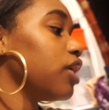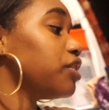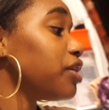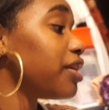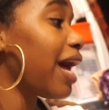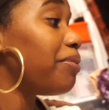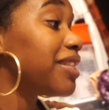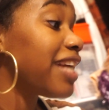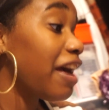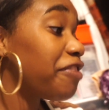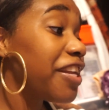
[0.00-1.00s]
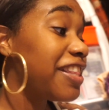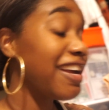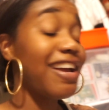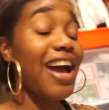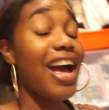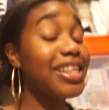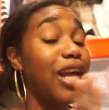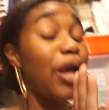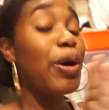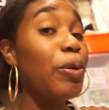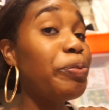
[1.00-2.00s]
So that was everything, guys.
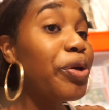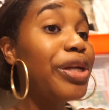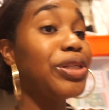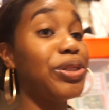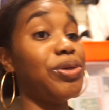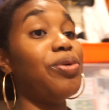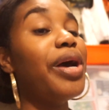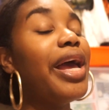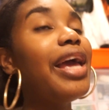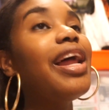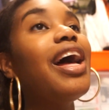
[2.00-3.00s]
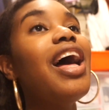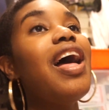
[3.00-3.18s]
I hope you enjoyed.